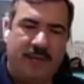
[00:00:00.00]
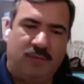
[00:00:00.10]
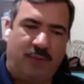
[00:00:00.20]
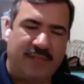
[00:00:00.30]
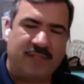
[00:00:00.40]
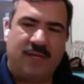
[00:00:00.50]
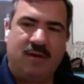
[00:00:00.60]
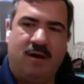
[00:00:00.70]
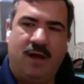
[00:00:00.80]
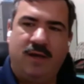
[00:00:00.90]
resting
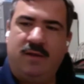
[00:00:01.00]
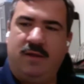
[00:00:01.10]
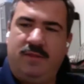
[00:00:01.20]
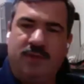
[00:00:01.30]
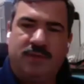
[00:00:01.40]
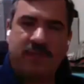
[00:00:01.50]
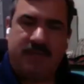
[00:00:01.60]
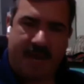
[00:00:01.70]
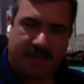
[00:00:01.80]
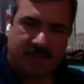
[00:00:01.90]
on the
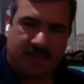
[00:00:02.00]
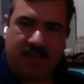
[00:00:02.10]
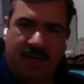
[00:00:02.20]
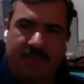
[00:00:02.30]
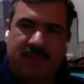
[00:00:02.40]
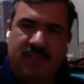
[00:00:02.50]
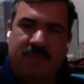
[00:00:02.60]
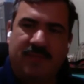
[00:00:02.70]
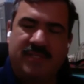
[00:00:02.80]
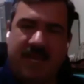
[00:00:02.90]
desk, and I'm just
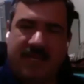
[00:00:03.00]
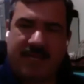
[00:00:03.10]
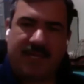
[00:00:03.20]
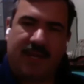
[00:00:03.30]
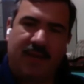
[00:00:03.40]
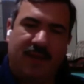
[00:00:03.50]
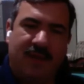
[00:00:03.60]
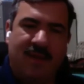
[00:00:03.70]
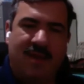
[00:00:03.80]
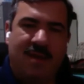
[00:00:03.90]
simply steadying it
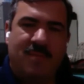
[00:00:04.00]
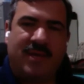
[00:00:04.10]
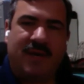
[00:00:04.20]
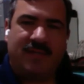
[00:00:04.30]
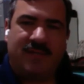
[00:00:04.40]
because it